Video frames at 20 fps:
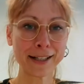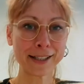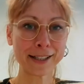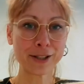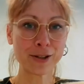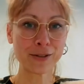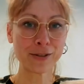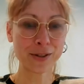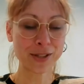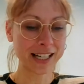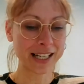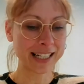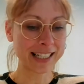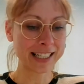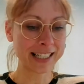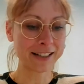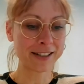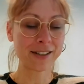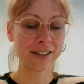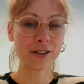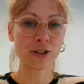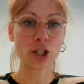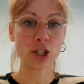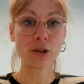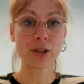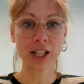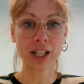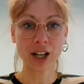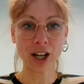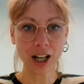you studied
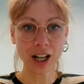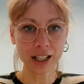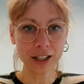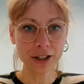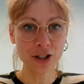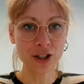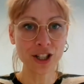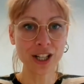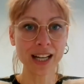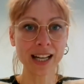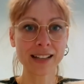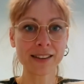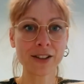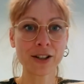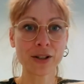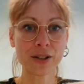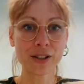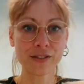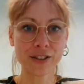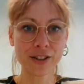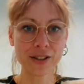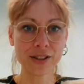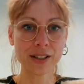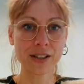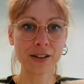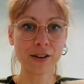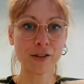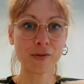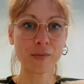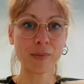geoecology at the
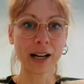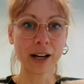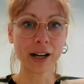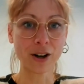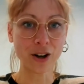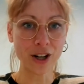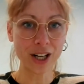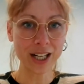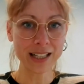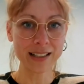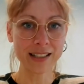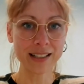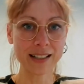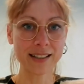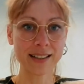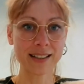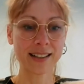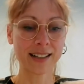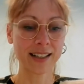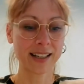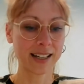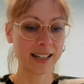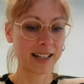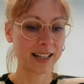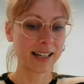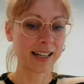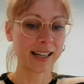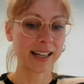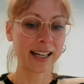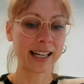University of Bayreuth.
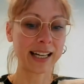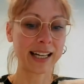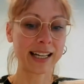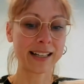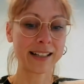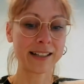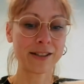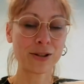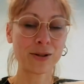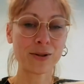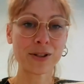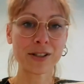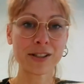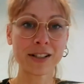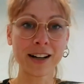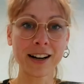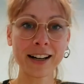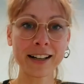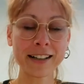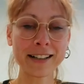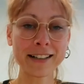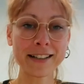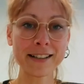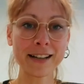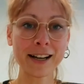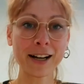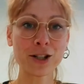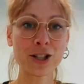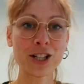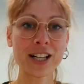And you started
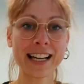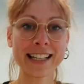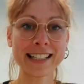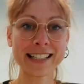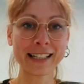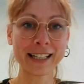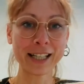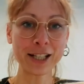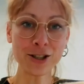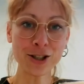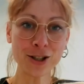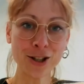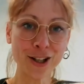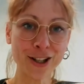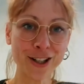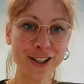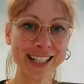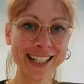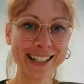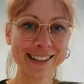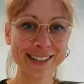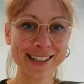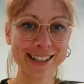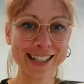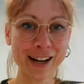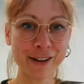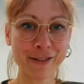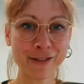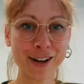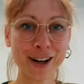actually as an intern at the
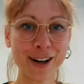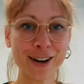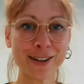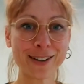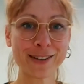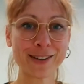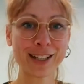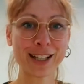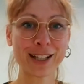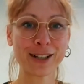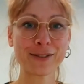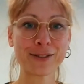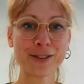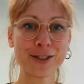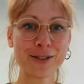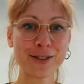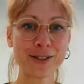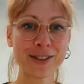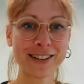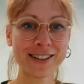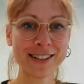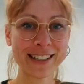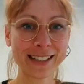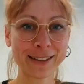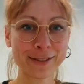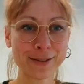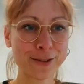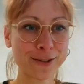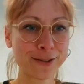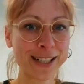DAV in the year of
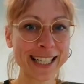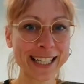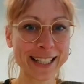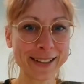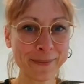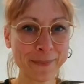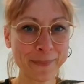2003.